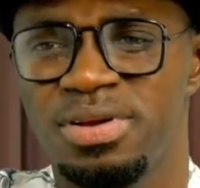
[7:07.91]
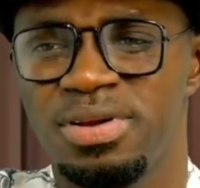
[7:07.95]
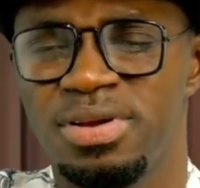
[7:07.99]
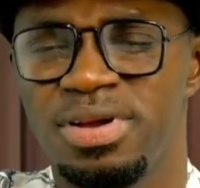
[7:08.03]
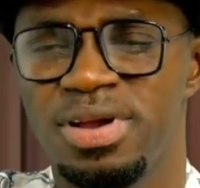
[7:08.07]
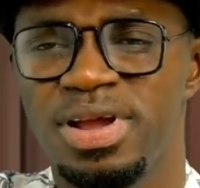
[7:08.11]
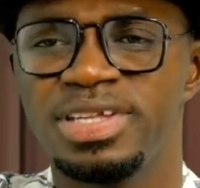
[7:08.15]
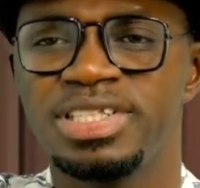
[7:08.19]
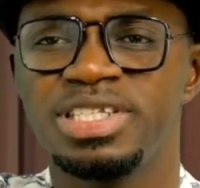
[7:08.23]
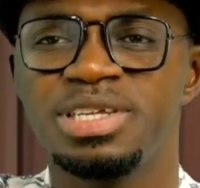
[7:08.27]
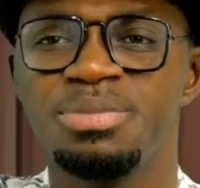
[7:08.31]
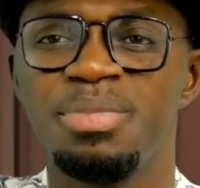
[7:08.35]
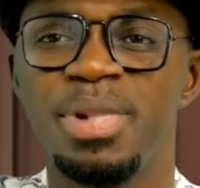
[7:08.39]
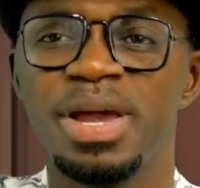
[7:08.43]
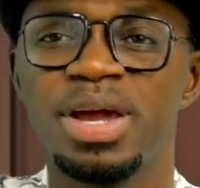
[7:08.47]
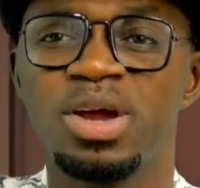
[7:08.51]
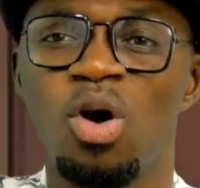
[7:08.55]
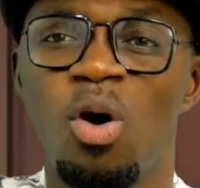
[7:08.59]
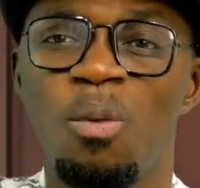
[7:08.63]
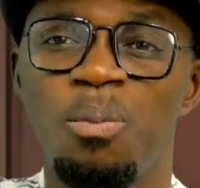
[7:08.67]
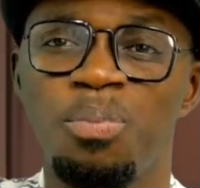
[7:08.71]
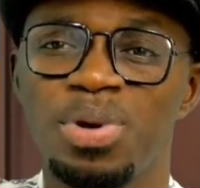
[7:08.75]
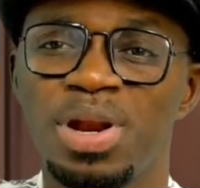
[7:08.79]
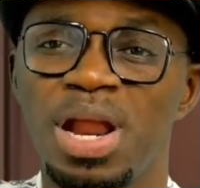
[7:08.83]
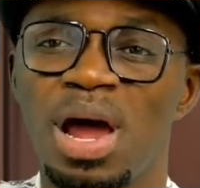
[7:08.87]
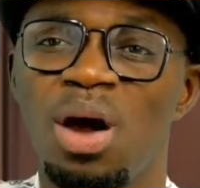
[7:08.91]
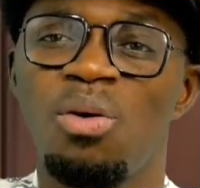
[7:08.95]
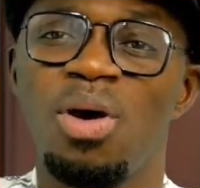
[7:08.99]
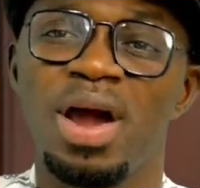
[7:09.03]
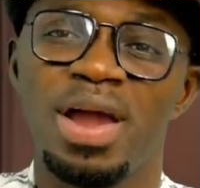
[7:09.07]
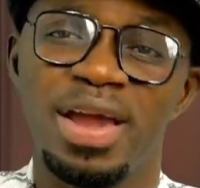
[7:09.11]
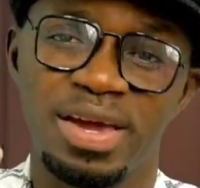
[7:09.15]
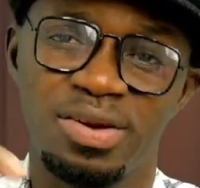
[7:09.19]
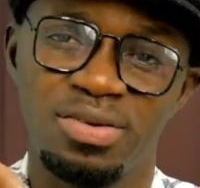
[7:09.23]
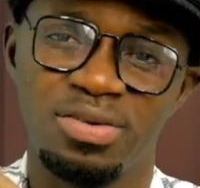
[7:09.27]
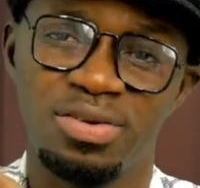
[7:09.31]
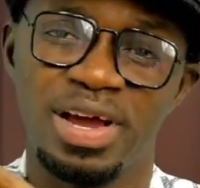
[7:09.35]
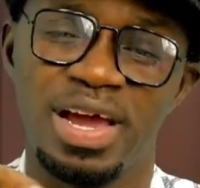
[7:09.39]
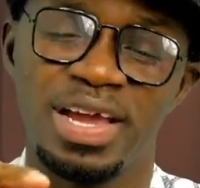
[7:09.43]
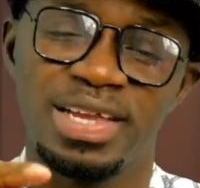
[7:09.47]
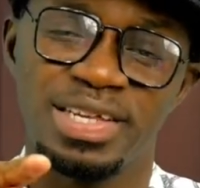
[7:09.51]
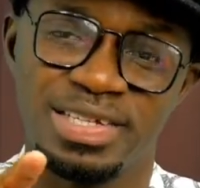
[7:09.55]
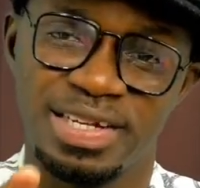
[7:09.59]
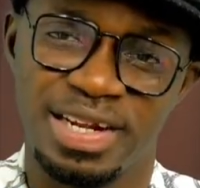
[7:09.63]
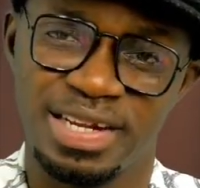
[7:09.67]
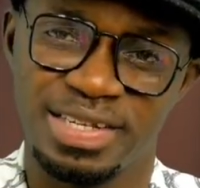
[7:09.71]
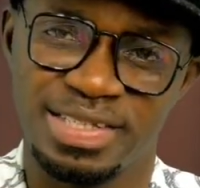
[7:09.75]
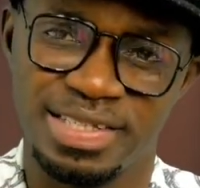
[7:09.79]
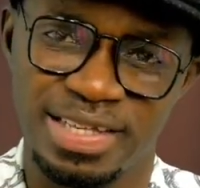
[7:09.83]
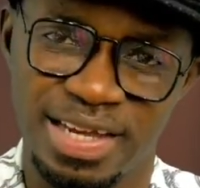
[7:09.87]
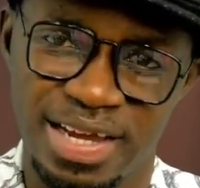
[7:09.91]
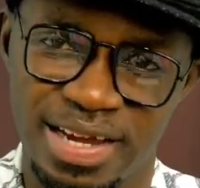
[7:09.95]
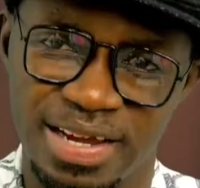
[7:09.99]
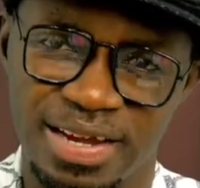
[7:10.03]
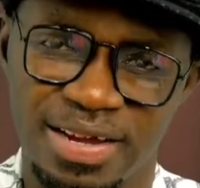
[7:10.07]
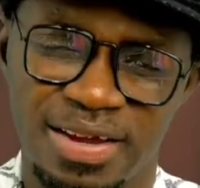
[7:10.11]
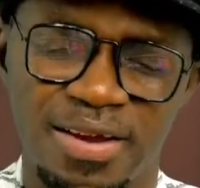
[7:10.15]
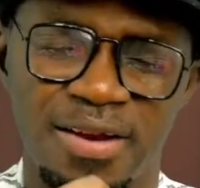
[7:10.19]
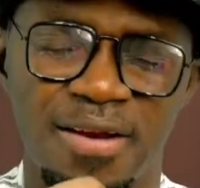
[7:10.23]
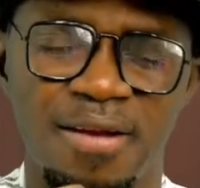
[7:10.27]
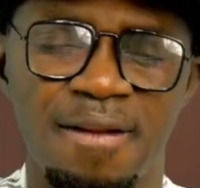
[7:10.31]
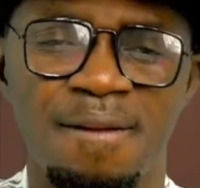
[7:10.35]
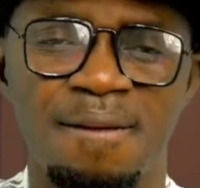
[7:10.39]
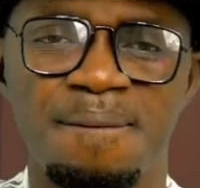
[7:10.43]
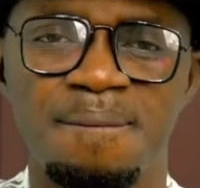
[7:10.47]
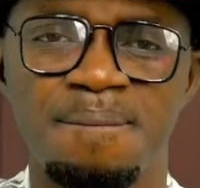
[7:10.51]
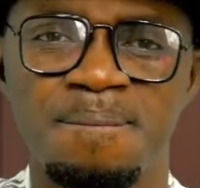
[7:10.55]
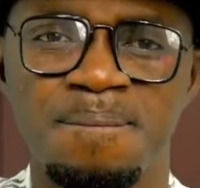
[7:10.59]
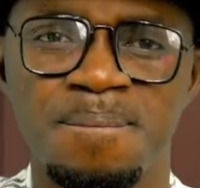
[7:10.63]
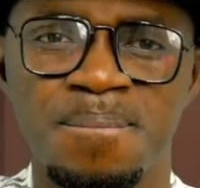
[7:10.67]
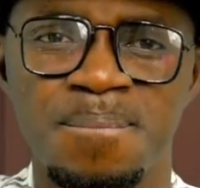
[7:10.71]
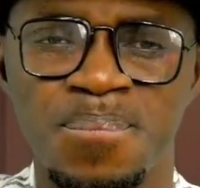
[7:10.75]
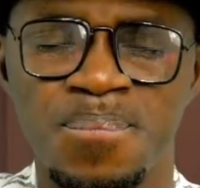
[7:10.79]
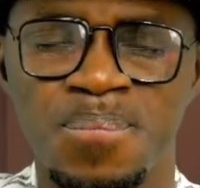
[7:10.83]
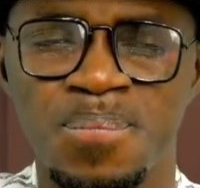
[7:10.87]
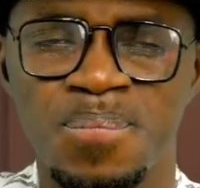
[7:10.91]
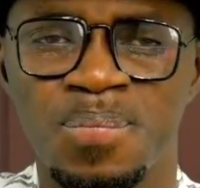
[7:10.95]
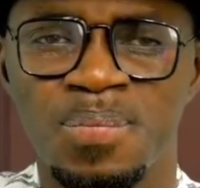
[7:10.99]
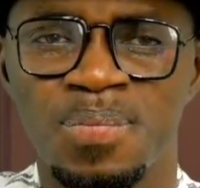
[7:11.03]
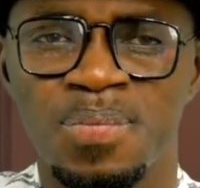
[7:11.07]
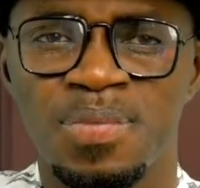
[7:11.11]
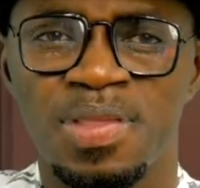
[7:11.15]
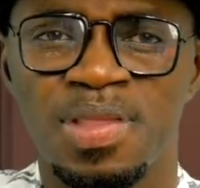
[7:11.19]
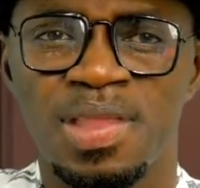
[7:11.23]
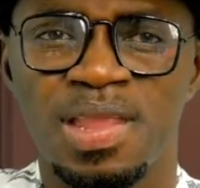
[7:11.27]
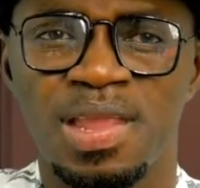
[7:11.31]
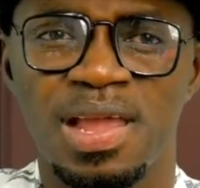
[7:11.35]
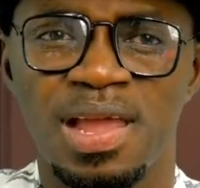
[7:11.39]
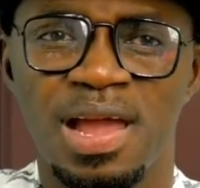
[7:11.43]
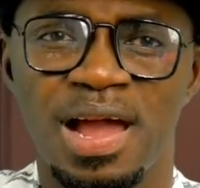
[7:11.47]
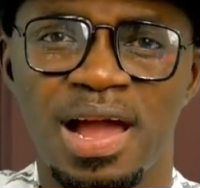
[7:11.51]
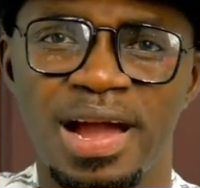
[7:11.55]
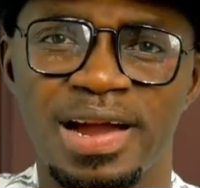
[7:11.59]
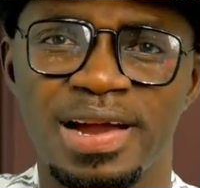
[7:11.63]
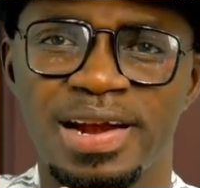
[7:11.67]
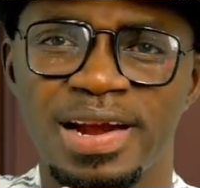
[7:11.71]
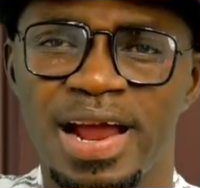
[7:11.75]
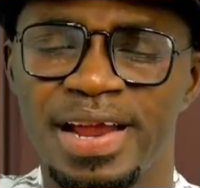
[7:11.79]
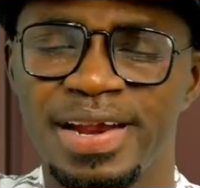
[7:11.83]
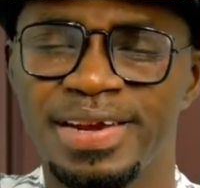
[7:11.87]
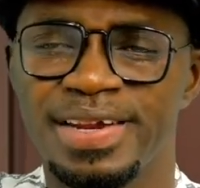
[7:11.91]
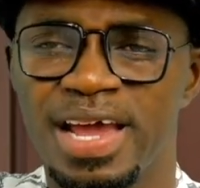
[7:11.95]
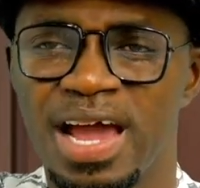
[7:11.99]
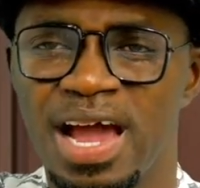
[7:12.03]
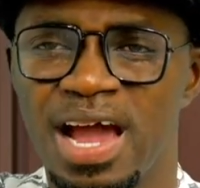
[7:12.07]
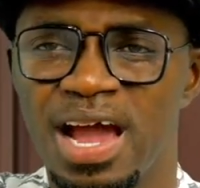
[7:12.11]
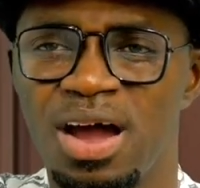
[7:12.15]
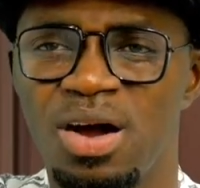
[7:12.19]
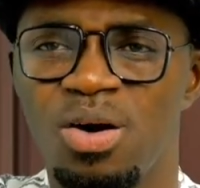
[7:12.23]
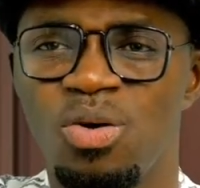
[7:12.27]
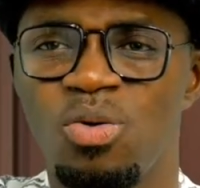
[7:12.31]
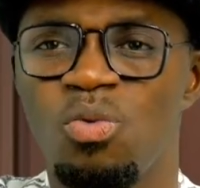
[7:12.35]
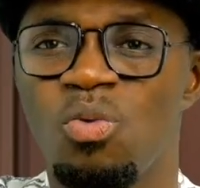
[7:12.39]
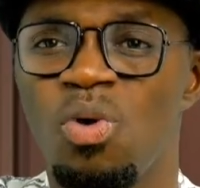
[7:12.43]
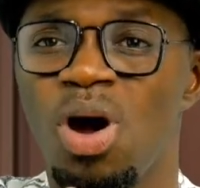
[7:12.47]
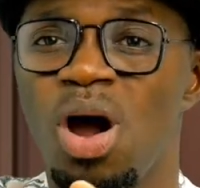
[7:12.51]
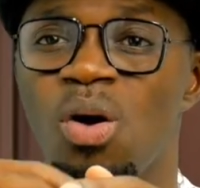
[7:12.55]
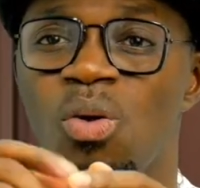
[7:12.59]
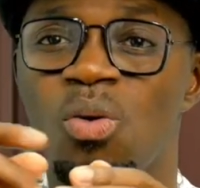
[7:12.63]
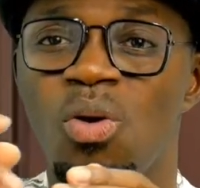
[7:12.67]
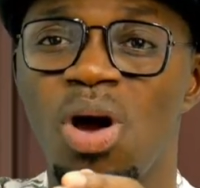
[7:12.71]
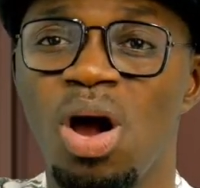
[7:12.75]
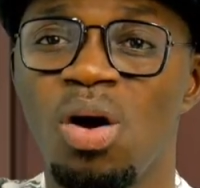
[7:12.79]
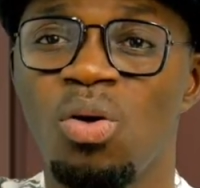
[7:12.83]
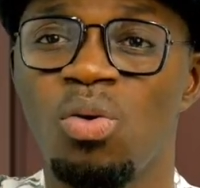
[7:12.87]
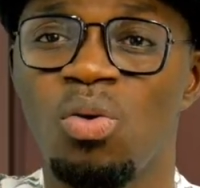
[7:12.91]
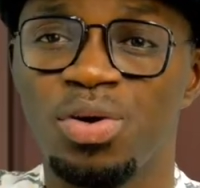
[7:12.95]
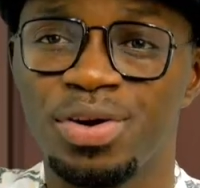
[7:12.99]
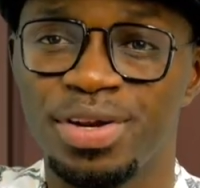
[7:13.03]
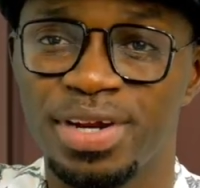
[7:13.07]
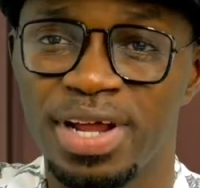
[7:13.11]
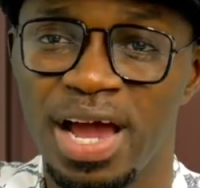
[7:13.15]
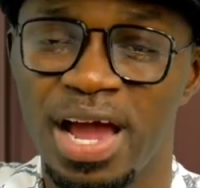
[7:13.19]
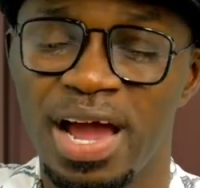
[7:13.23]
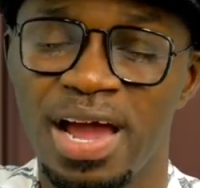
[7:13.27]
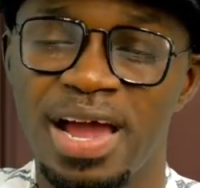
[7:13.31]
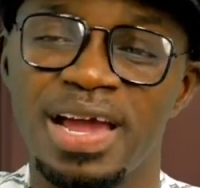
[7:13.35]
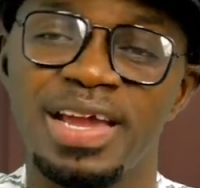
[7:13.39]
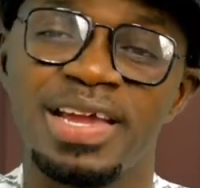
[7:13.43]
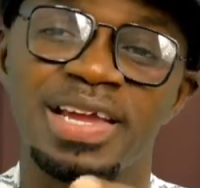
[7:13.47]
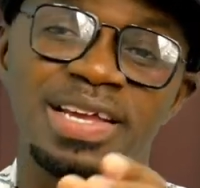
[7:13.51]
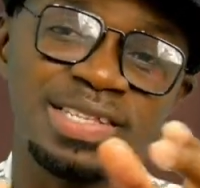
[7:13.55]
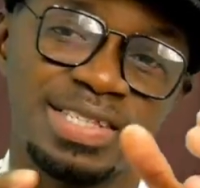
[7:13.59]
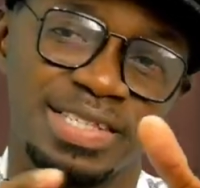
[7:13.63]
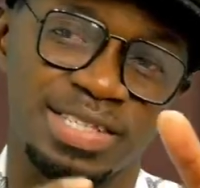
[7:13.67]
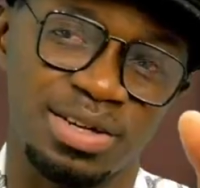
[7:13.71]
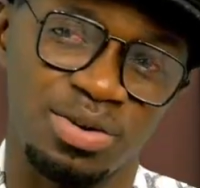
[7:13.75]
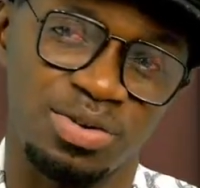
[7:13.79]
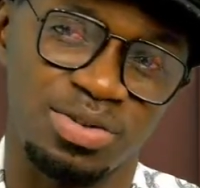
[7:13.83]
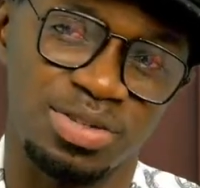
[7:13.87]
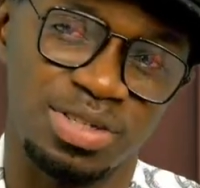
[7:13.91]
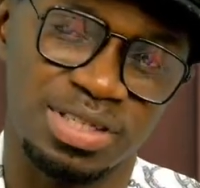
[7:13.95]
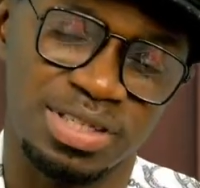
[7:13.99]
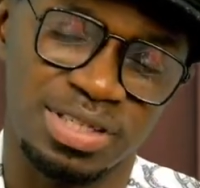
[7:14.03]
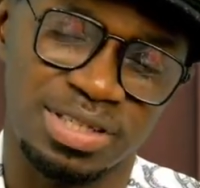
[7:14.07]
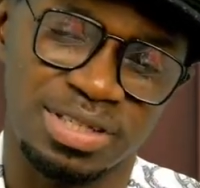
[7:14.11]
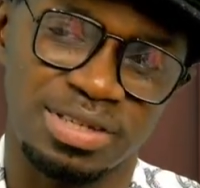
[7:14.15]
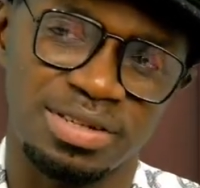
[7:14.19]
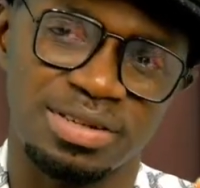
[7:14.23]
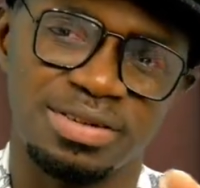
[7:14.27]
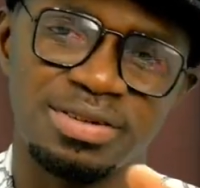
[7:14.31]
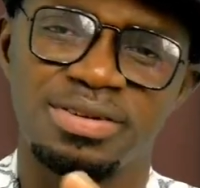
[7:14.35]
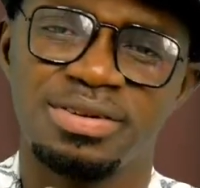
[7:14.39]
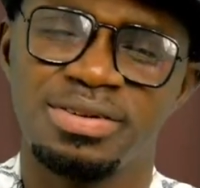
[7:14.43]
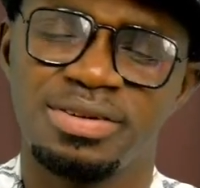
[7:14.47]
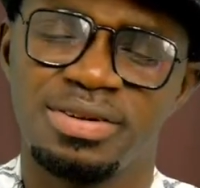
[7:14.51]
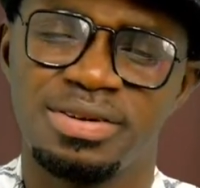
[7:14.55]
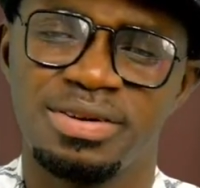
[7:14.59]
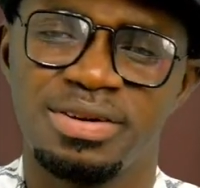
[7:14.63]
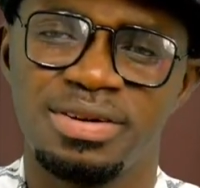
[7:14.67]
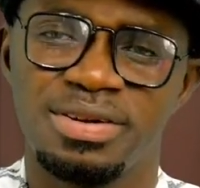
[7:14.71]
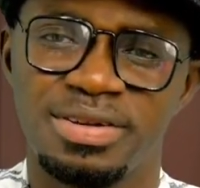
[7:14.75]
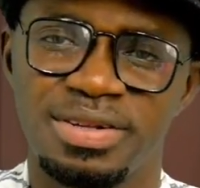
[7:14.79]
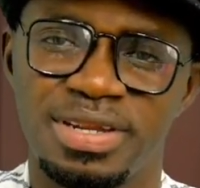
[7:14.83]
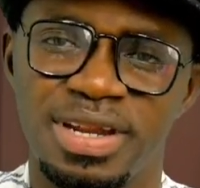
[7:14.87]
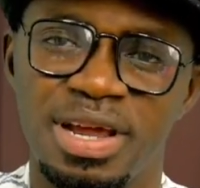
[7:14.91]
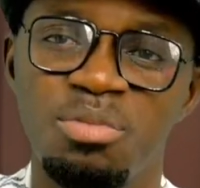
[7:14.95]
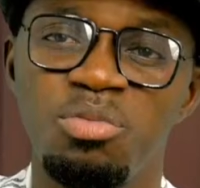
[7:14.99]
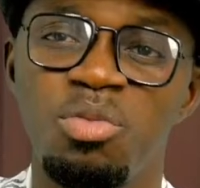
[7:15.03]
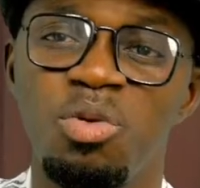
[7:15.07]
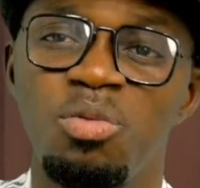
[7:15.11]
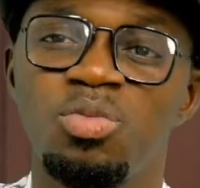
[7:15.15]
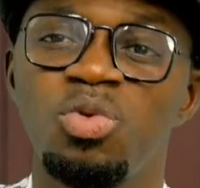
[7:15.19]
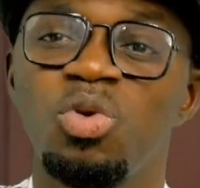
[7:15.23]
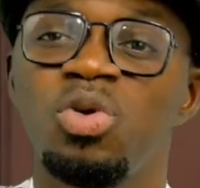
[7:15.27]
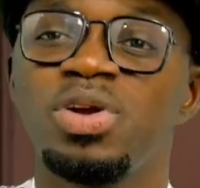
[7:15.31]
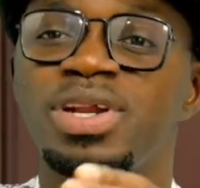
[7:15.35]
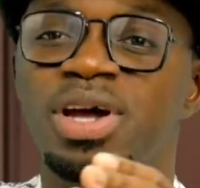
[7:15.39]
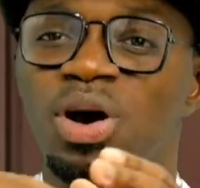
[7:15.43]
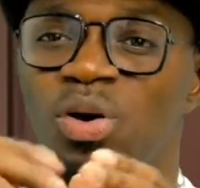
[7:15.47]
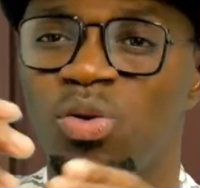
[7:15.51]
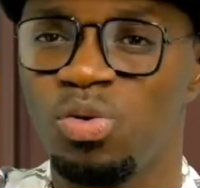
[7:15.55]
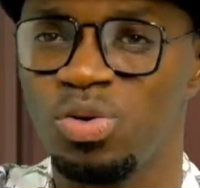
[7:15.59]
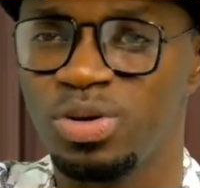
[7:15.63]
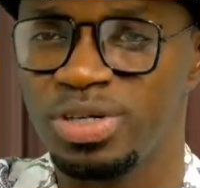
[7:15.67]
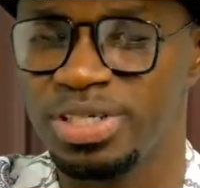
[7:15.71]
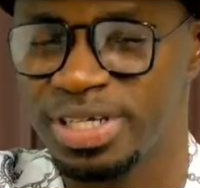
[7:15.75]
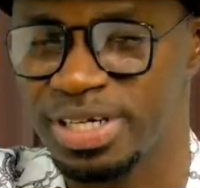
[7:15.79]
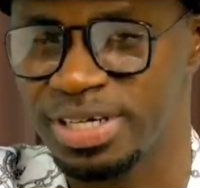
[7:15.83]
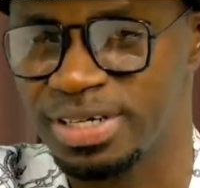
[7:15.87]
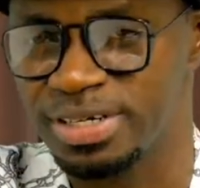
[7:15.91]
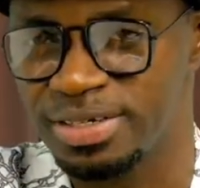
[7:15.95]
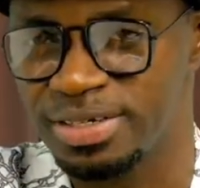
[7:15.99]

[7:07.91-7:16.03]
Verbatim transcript: enti makeup na waye no e kire say Agradaa wankwa nkwada eye sales na mum no da hotel.